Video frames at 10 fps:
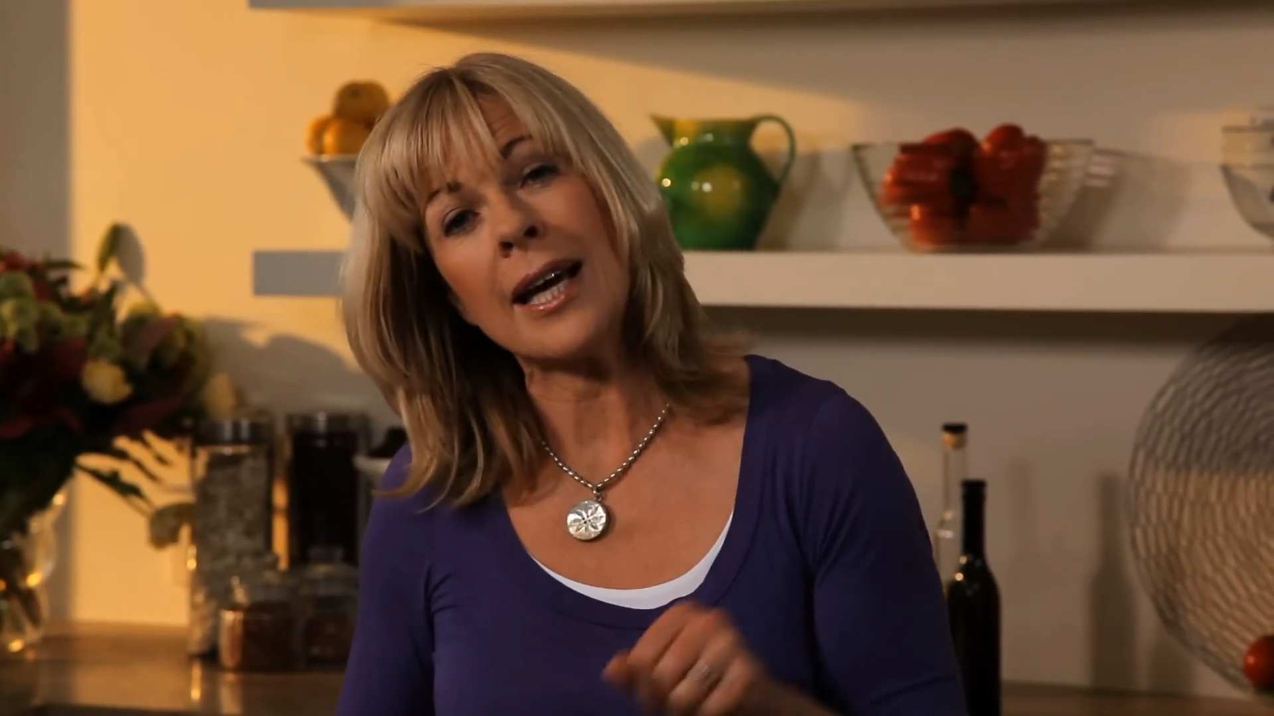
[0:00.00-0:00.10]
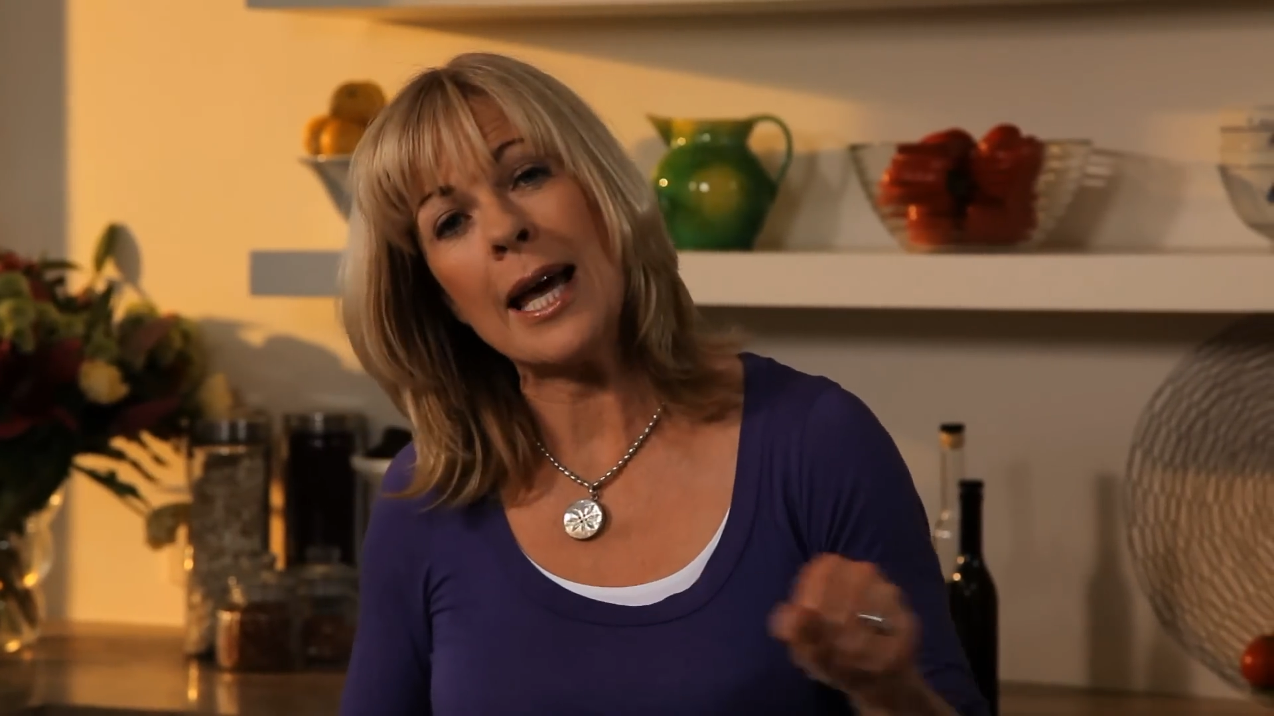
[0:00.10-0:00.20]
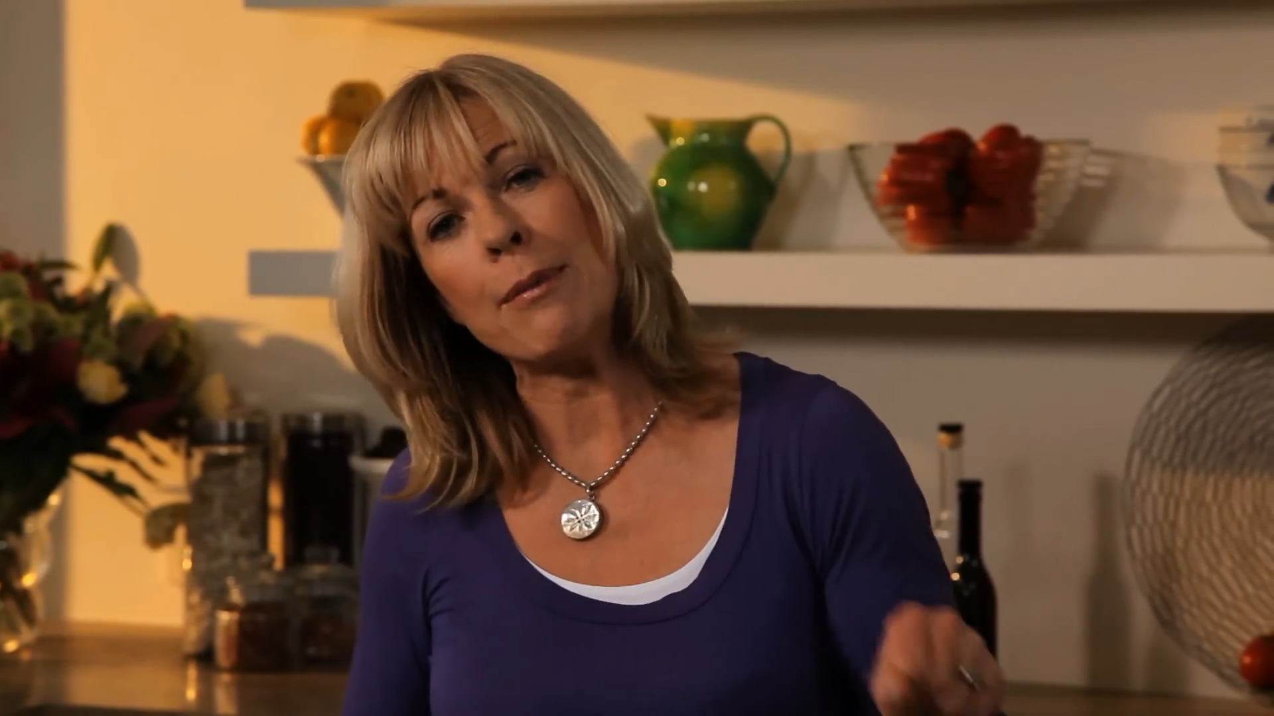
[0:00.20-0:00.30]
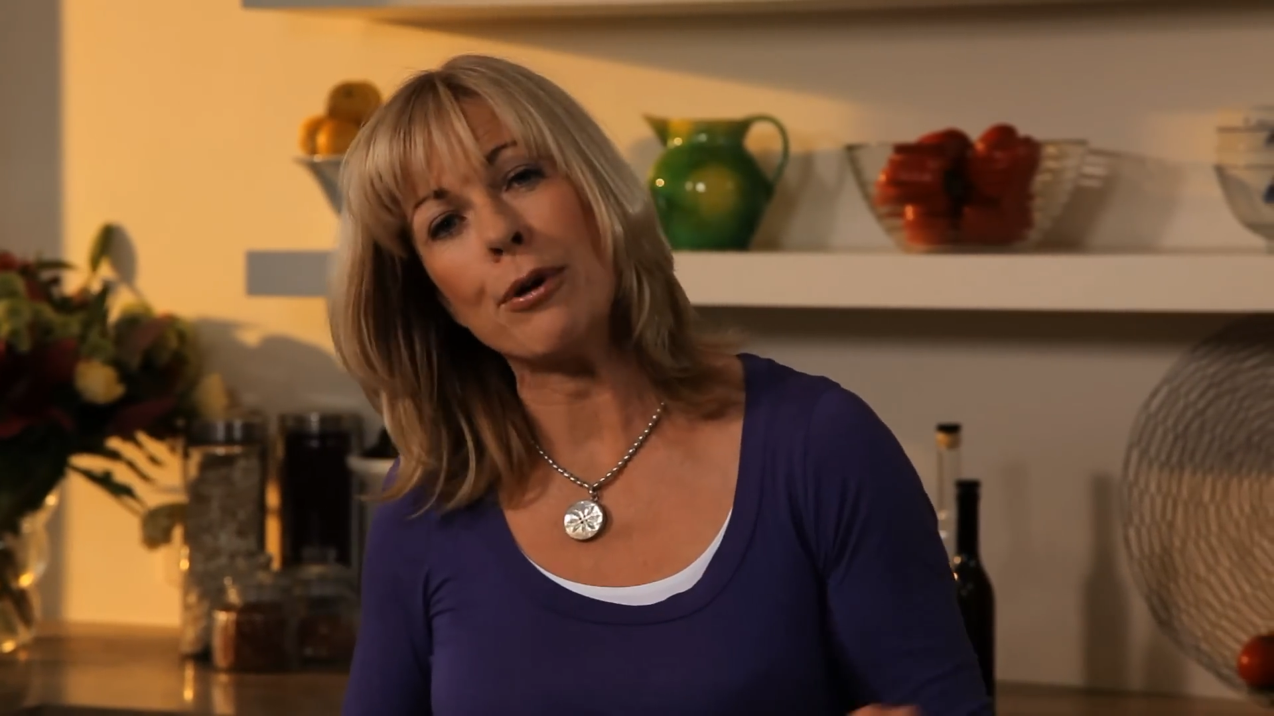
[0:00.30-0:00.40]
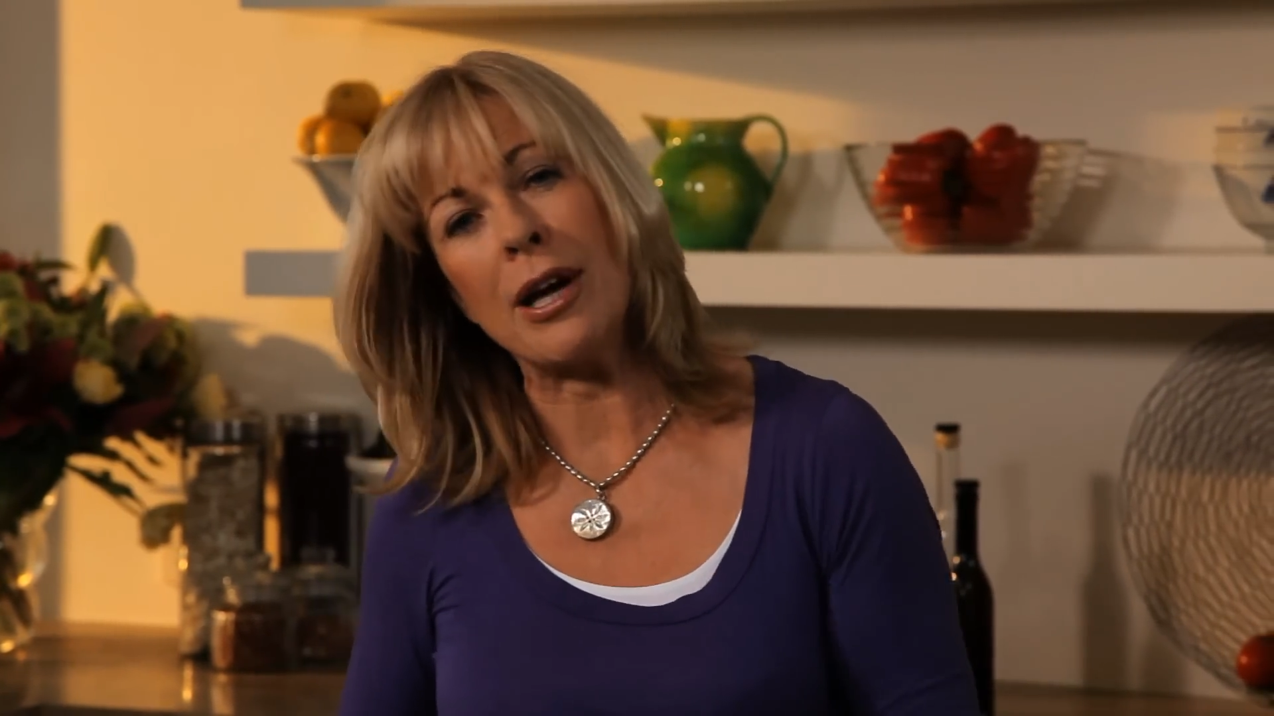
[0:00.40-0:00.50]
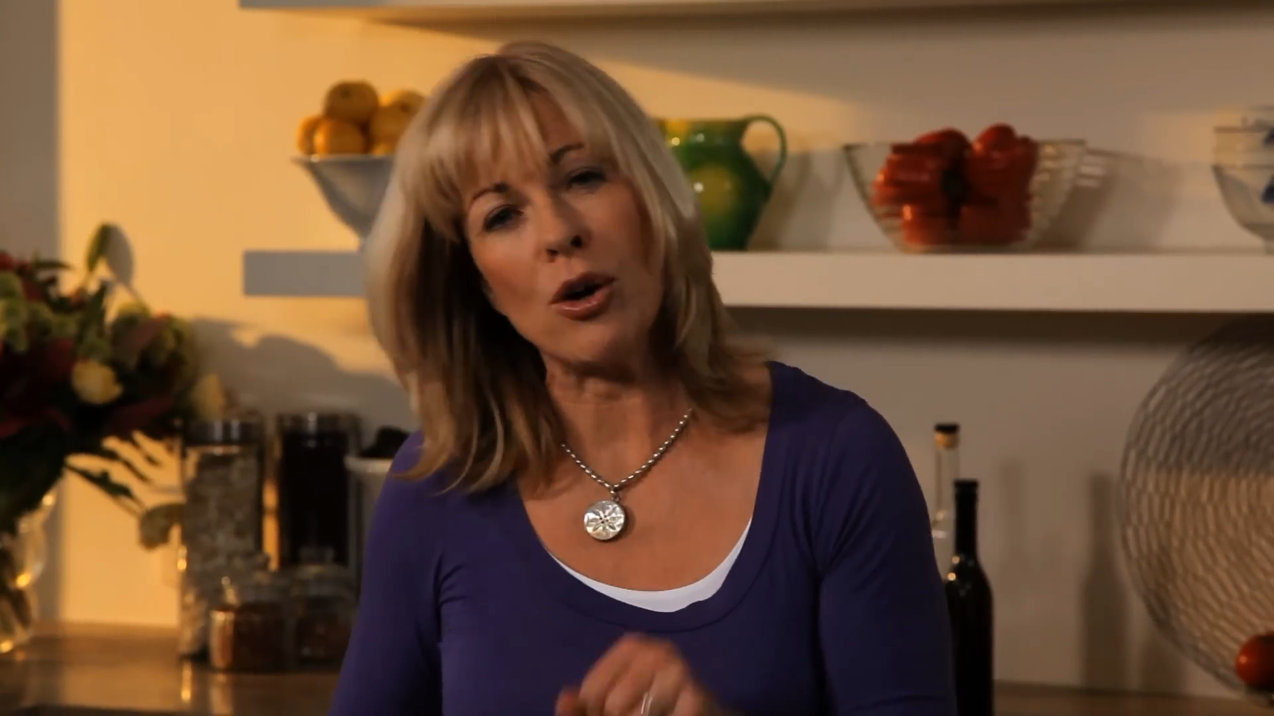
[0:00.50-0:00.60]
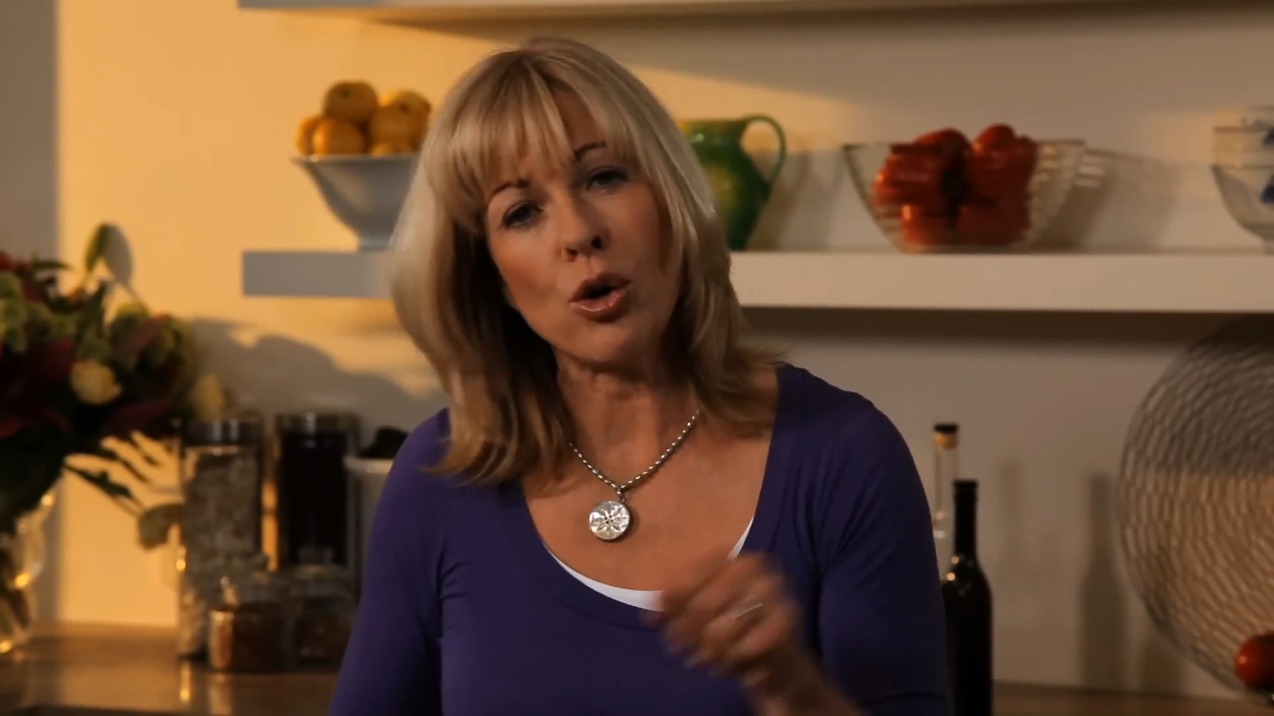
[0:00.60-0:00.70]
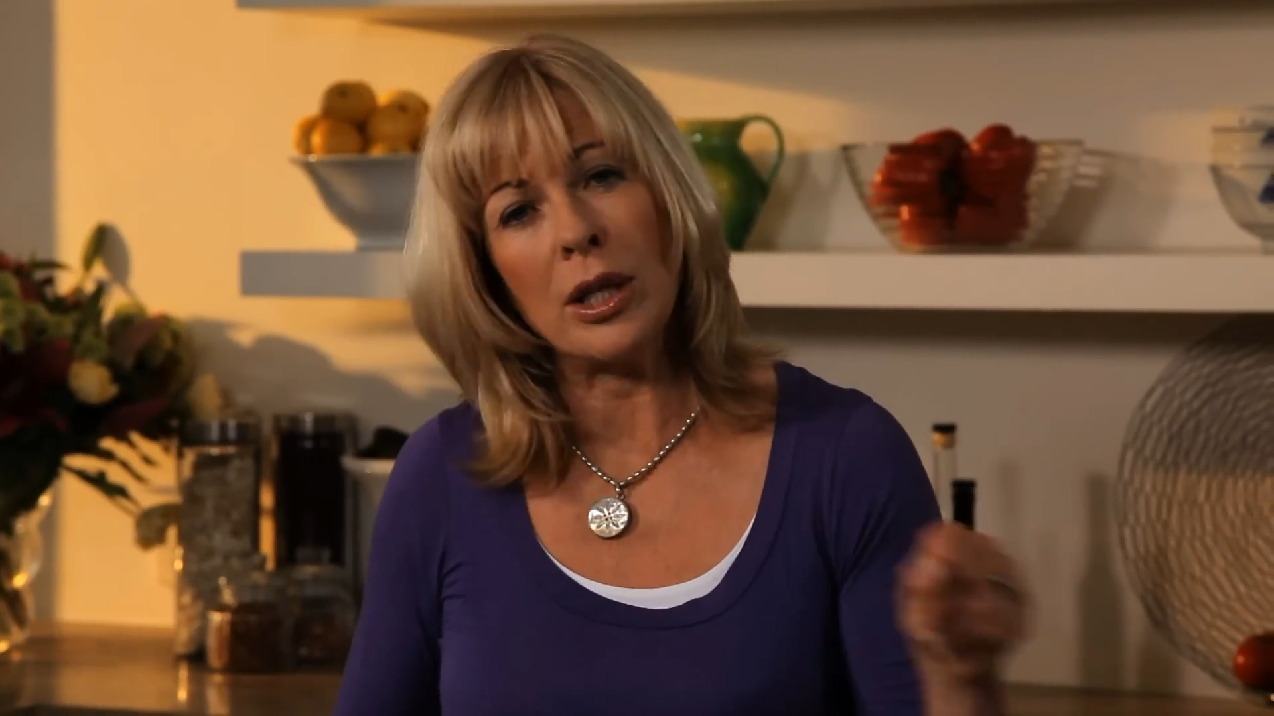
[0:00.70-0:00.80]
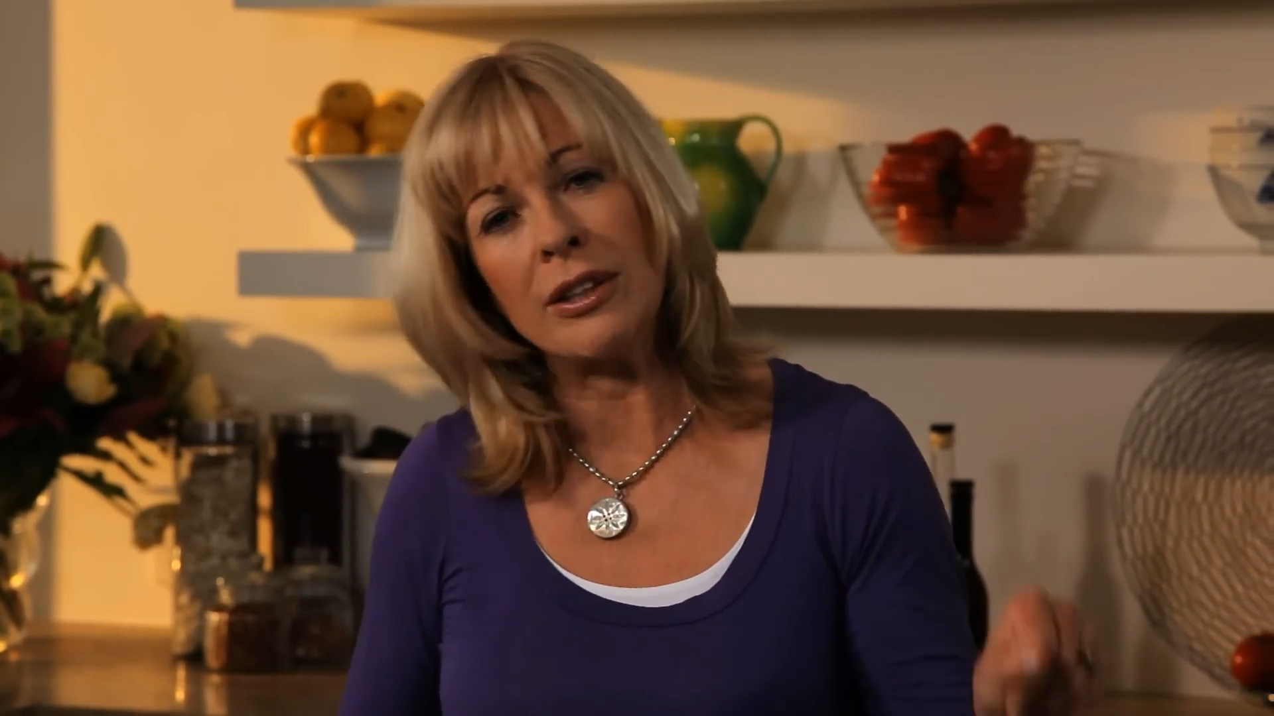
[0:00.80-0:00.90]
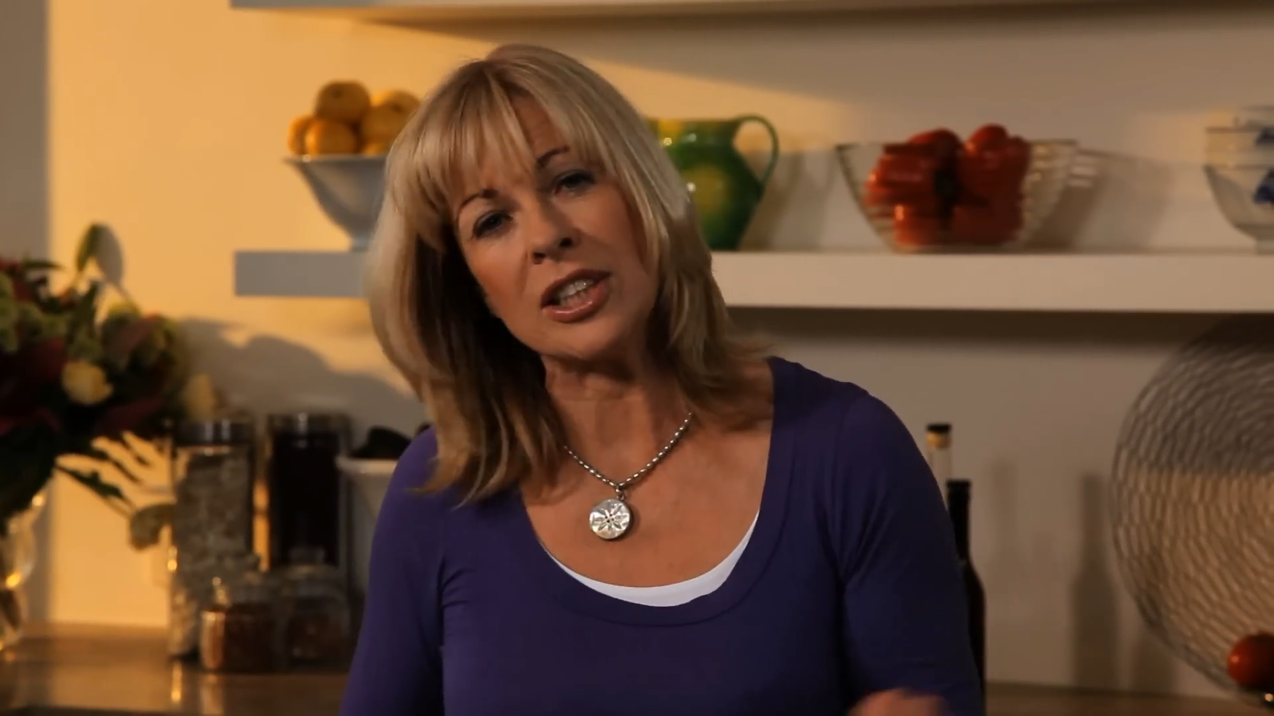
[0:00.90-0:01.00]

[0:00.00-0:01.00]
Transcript: caper aioli